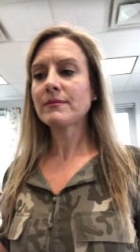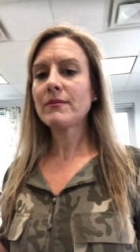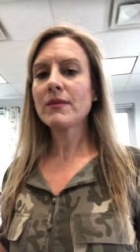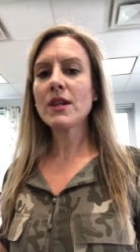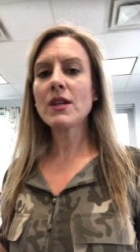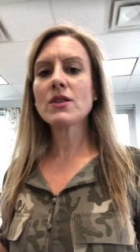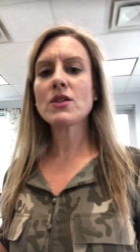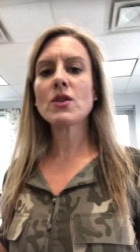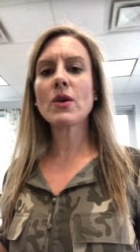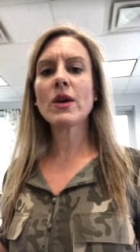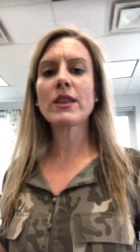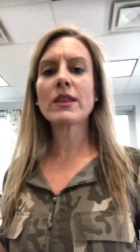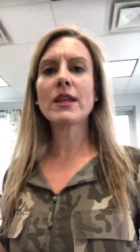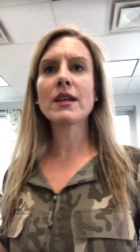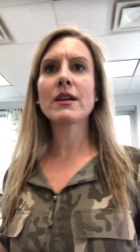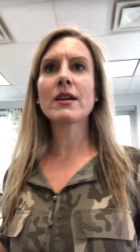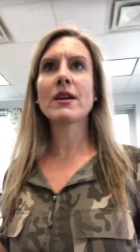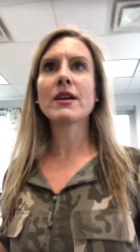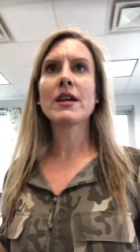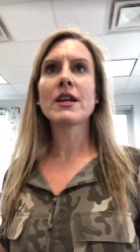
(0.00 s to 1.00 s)
So I
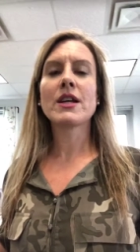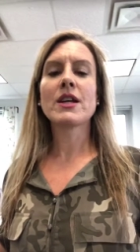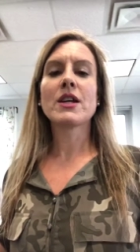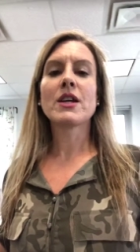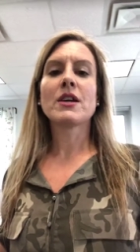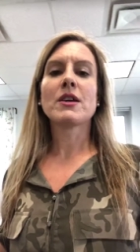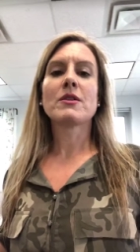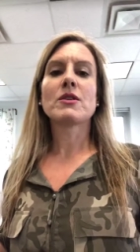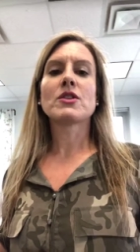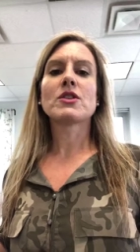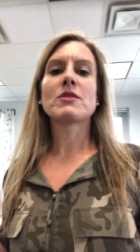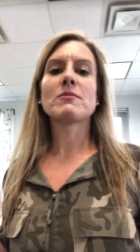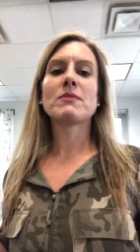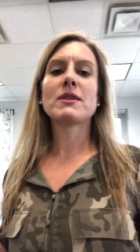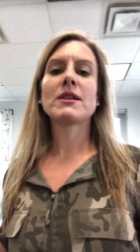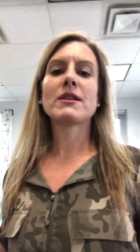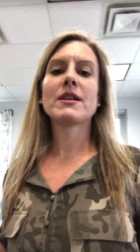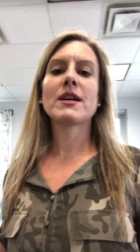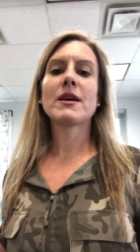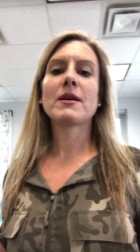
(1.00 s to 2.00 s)
think
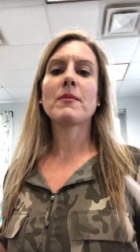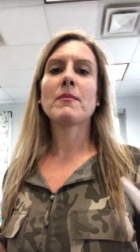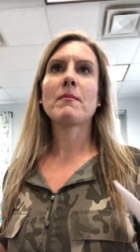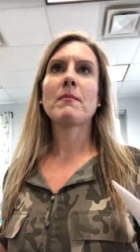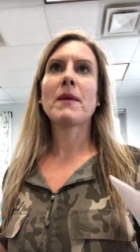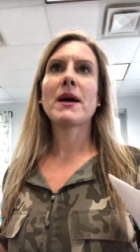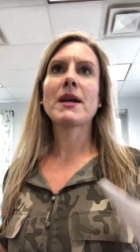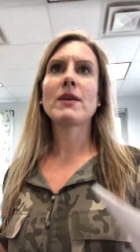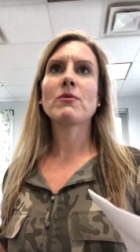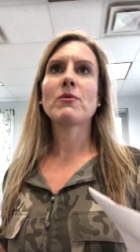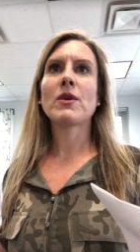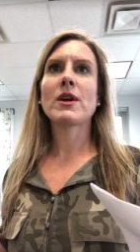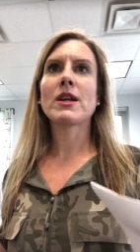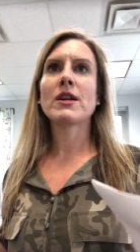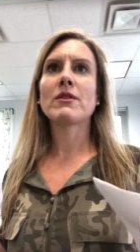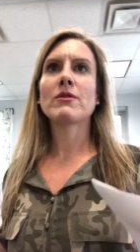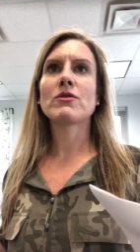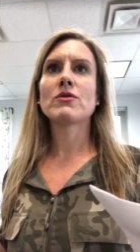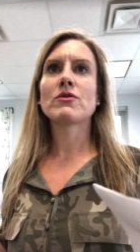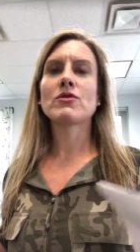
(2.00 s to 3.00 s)
Jamila might want to
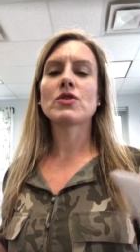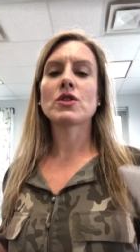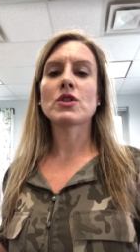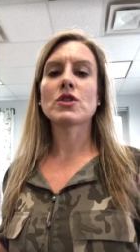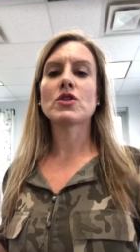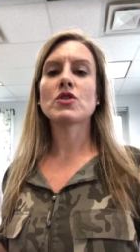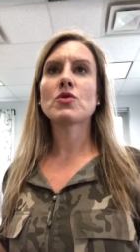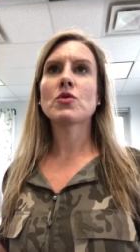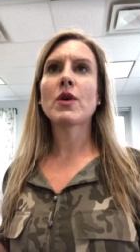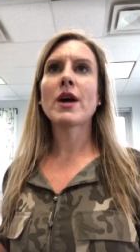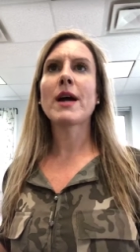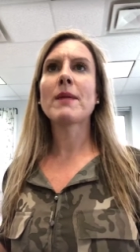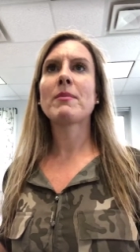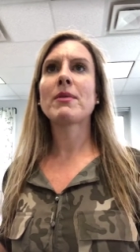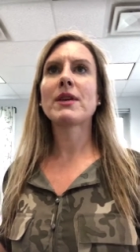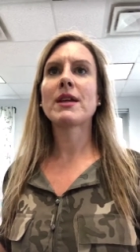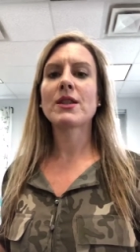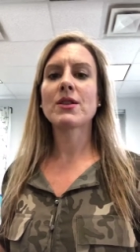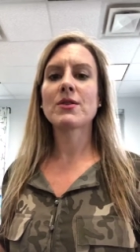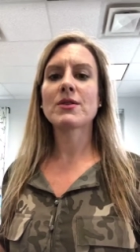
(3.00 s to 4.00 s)
just try putting
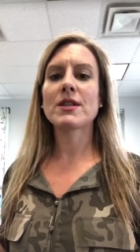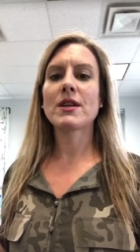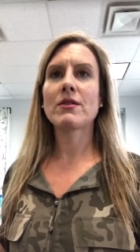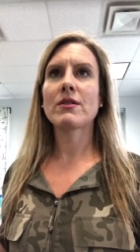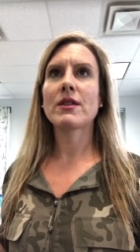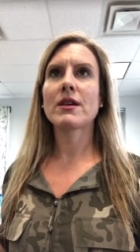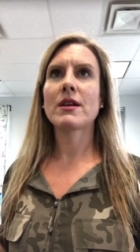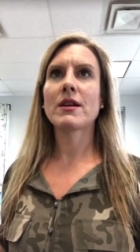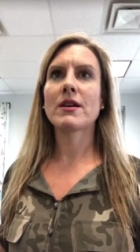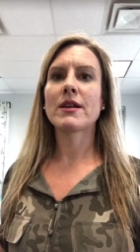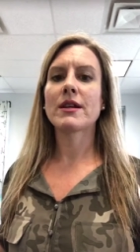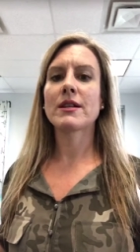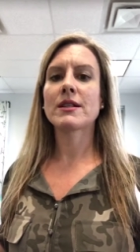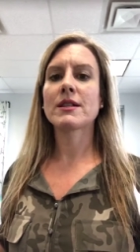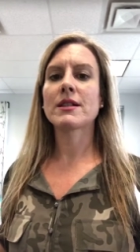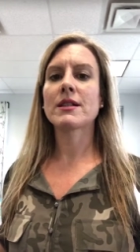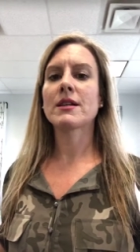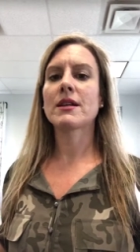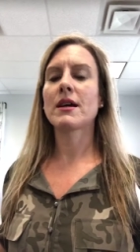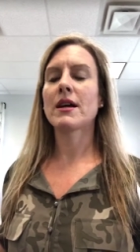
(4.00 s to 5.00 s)
those out there, and
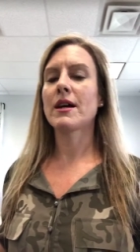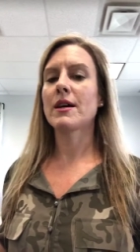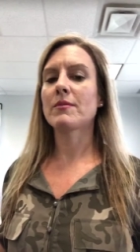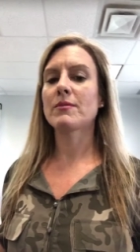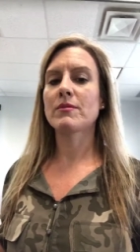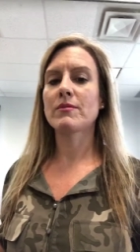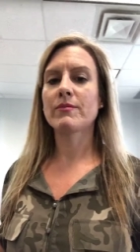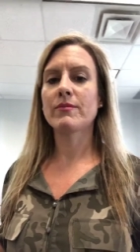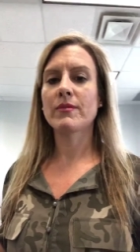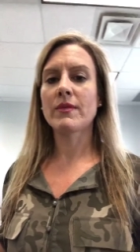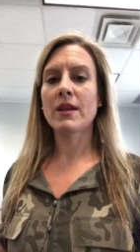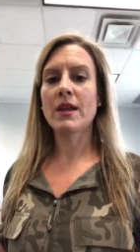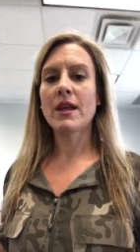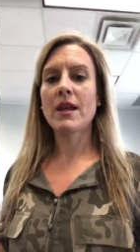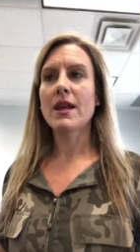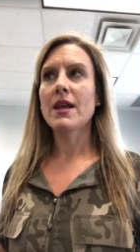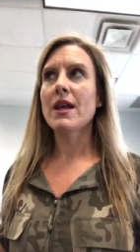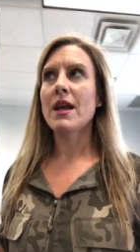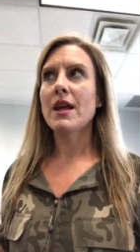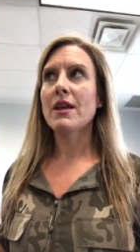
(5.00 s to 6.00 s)

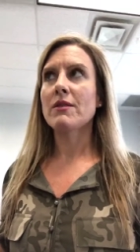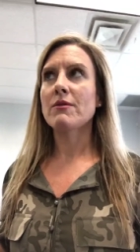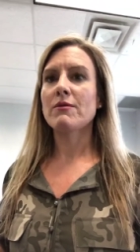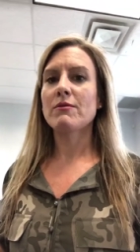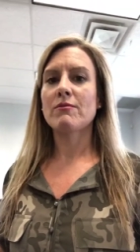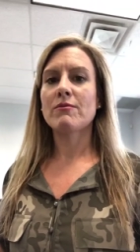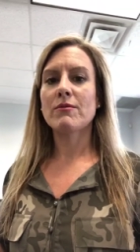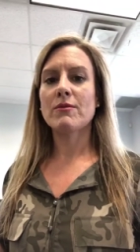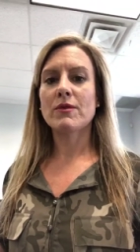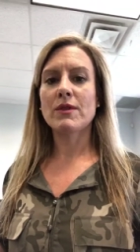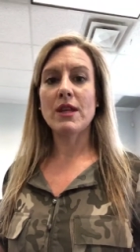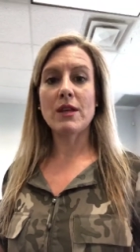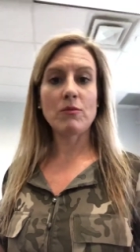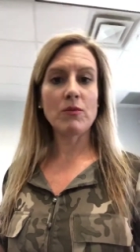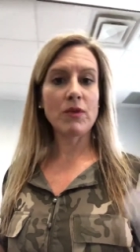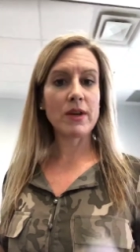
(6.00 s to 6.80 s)
then we'll have